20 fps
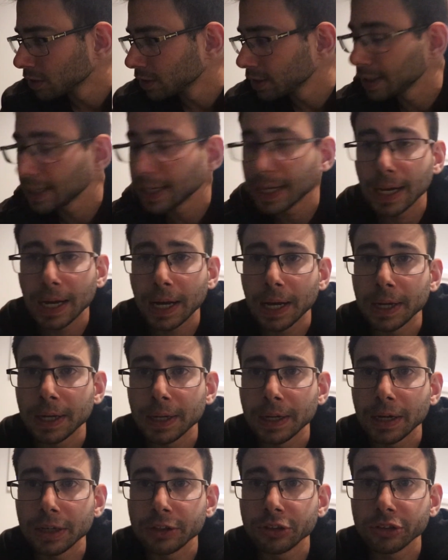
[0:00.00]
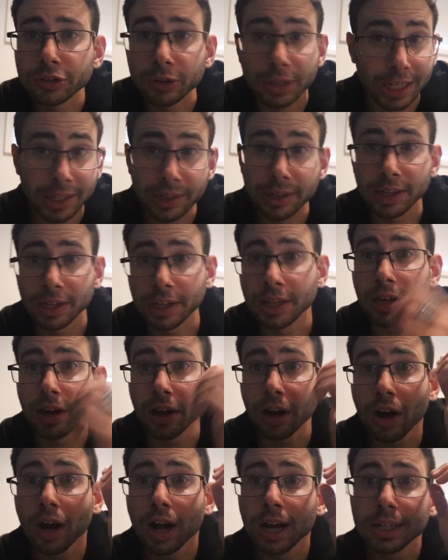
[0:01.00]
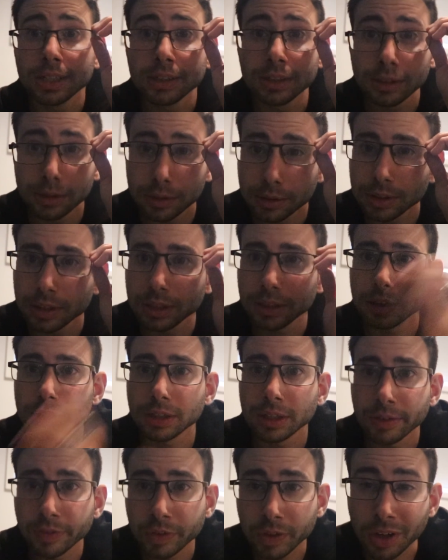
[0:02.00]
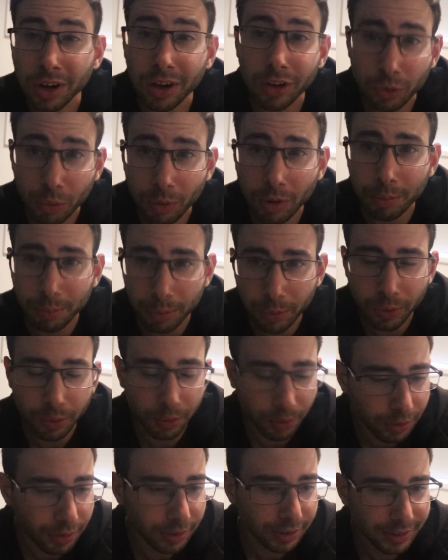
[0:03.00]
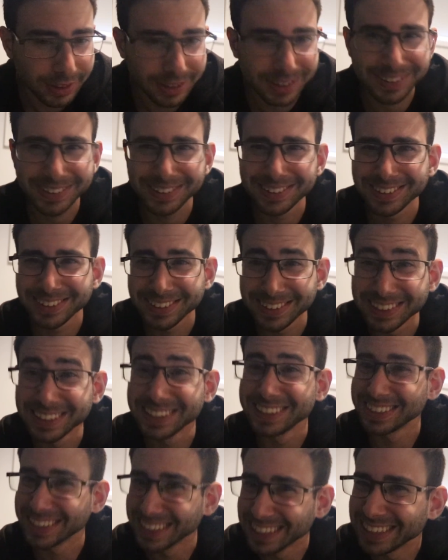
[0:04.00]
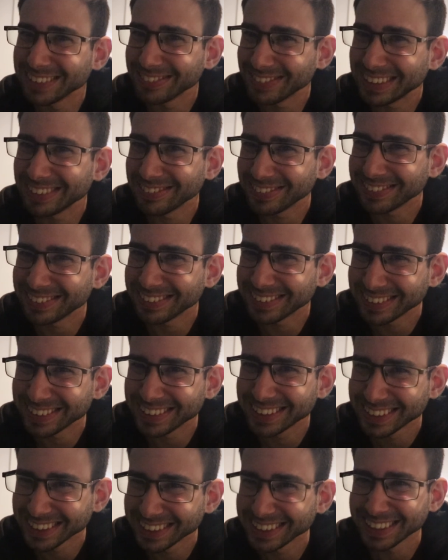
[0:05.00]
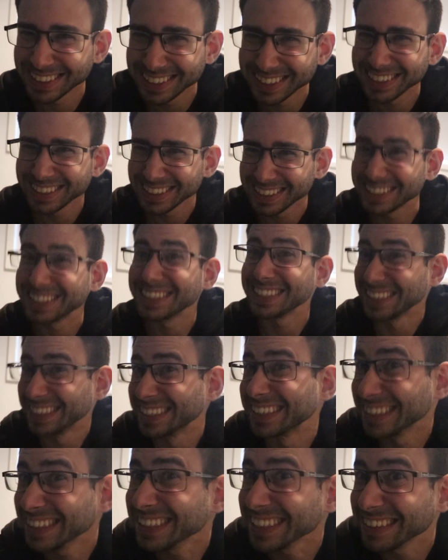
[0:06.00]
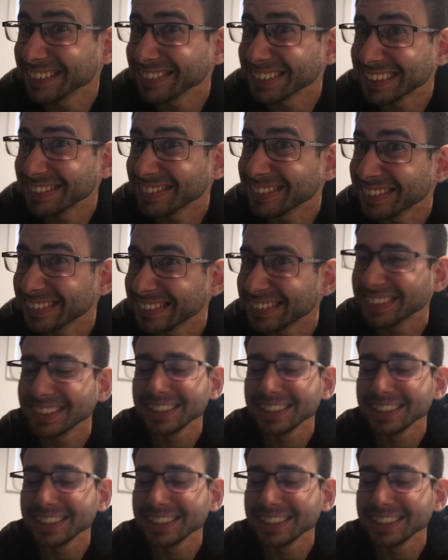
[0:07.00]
yeah, I'll just end it here, guys. If you guys want more, there's gonna be more. There's gonna be more.